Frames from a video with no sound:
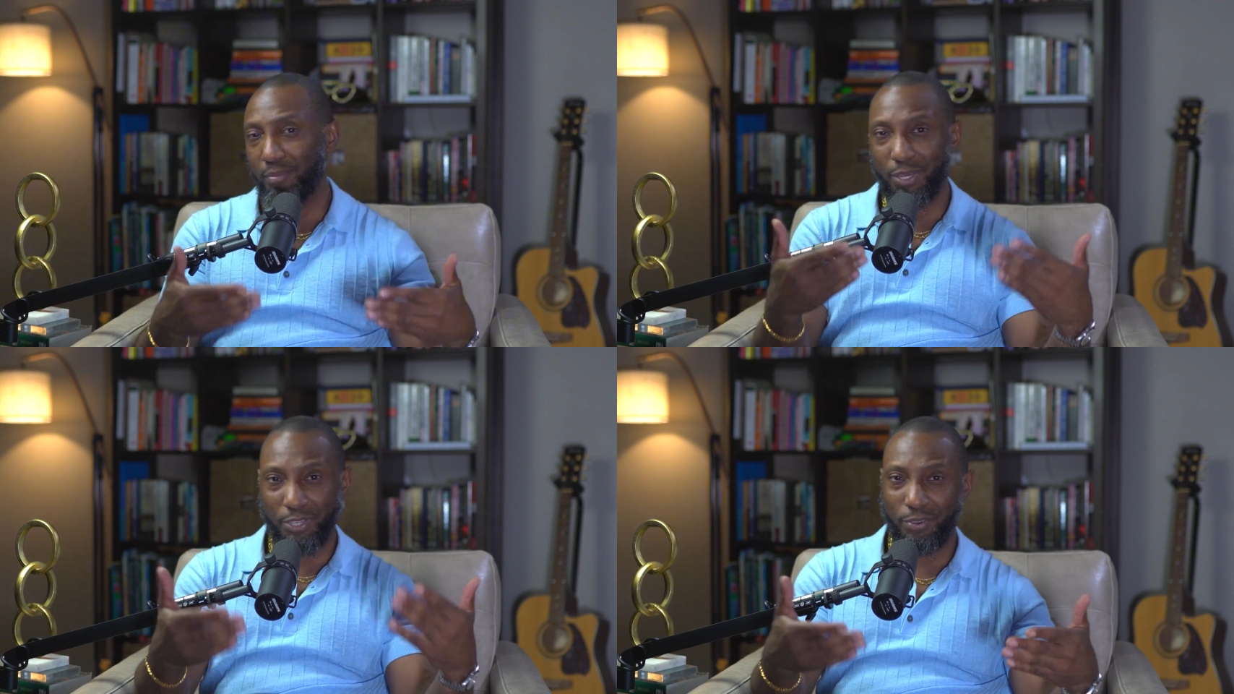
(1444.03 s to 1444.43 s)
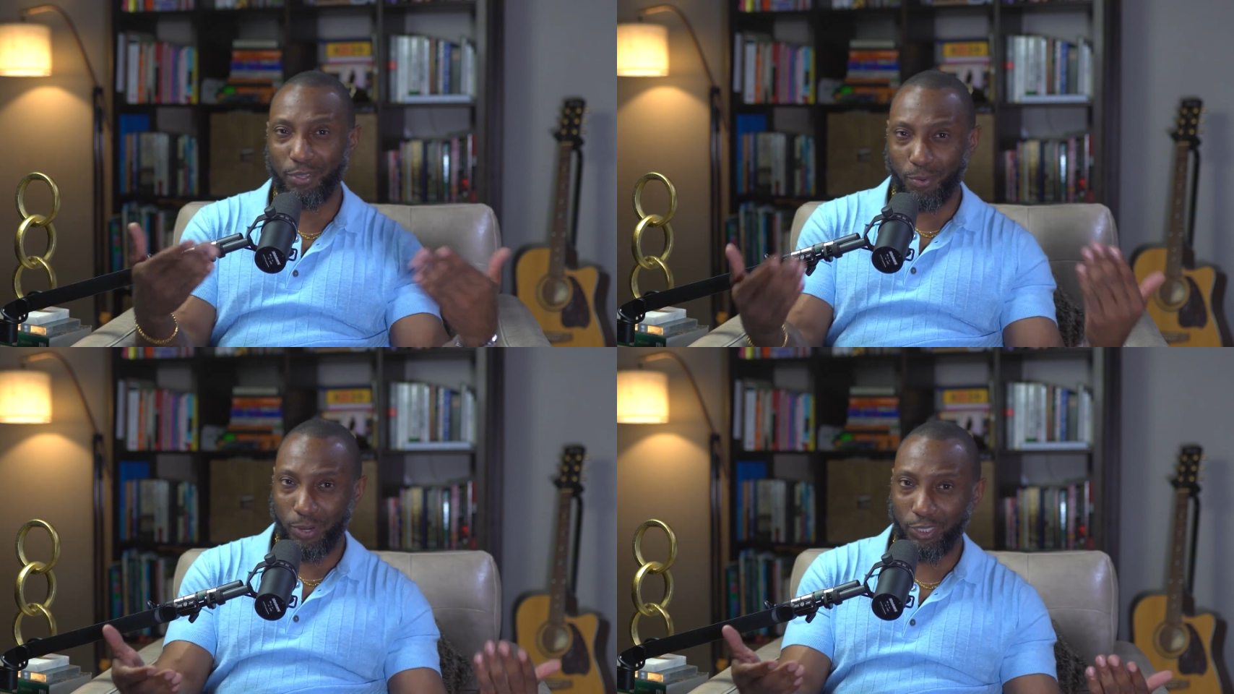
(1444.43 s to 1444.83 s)
myself
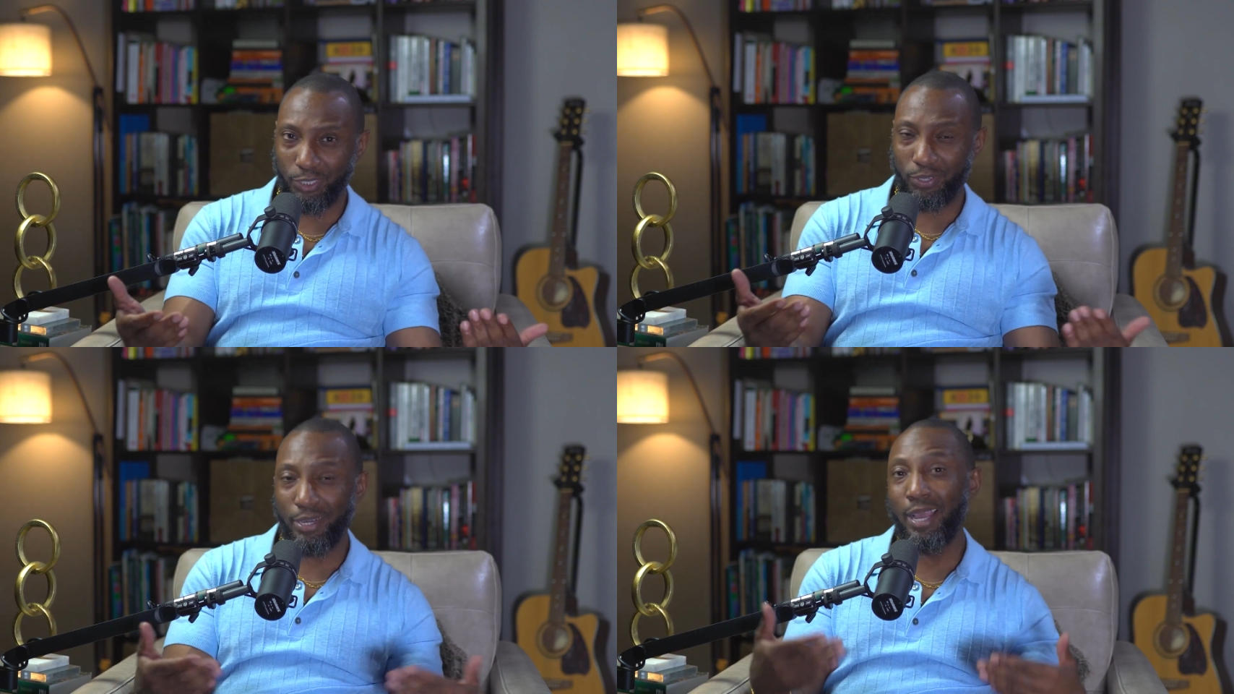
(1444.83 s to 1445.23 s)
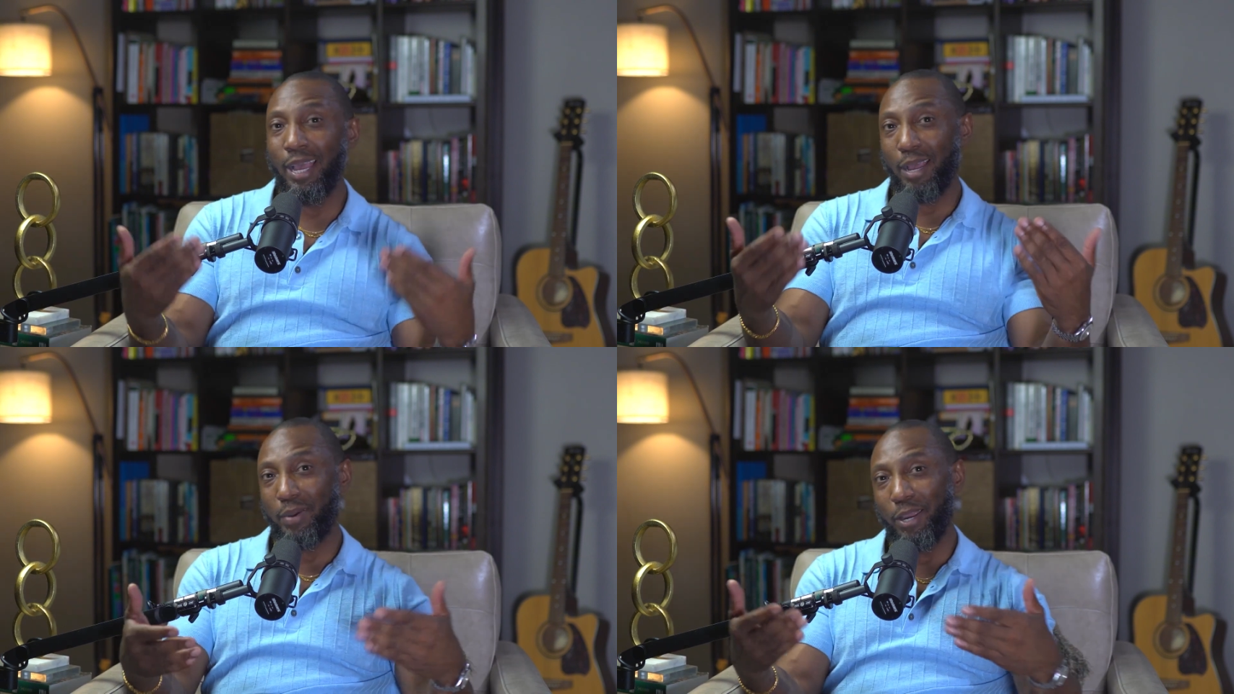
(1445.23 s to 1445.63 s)
the question,
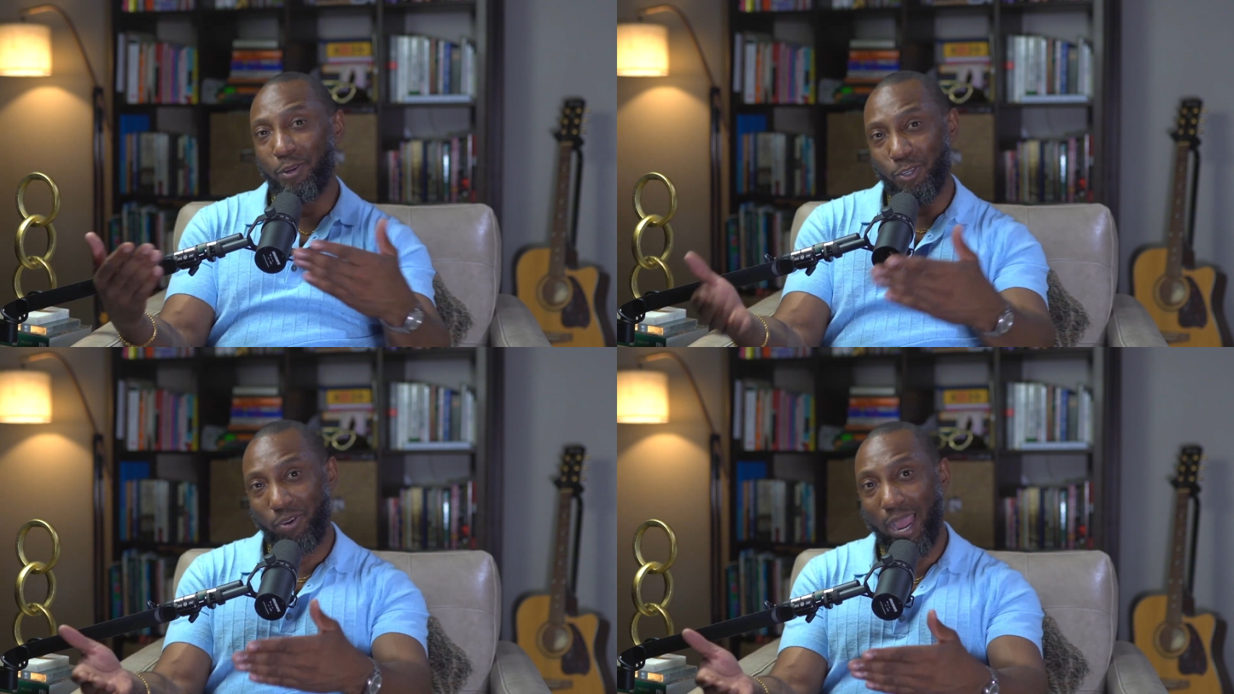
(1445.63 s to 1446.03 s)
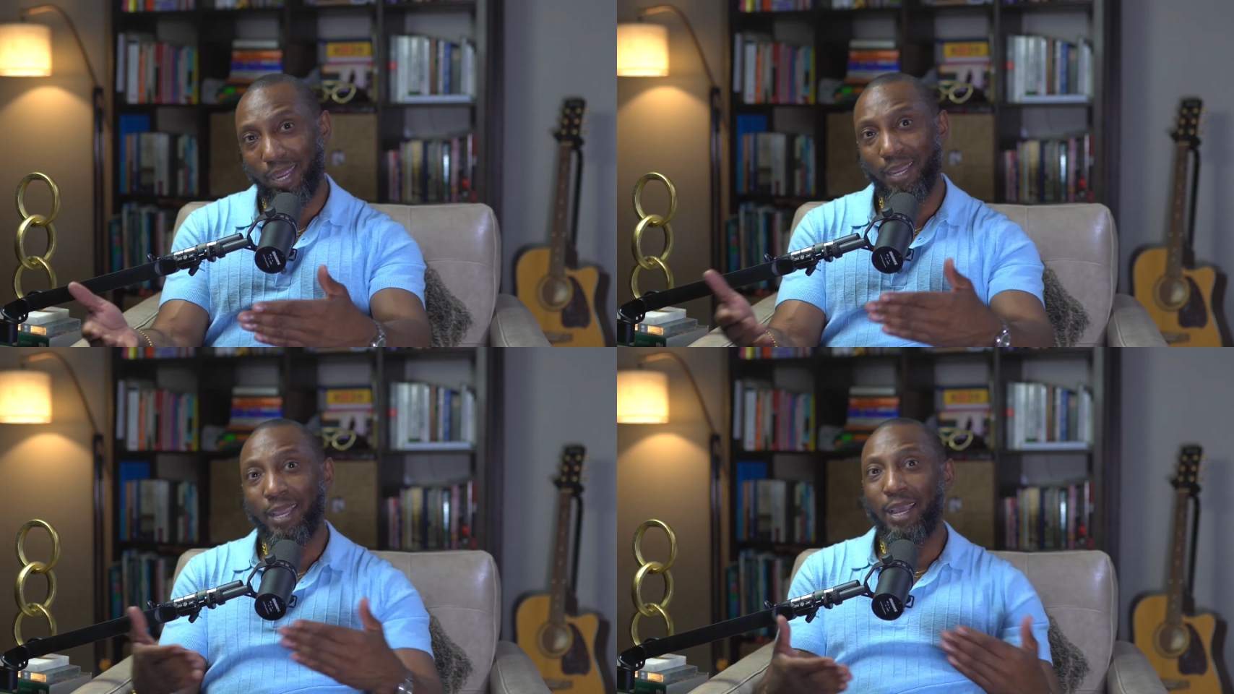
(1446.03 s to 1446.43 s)
am I on track?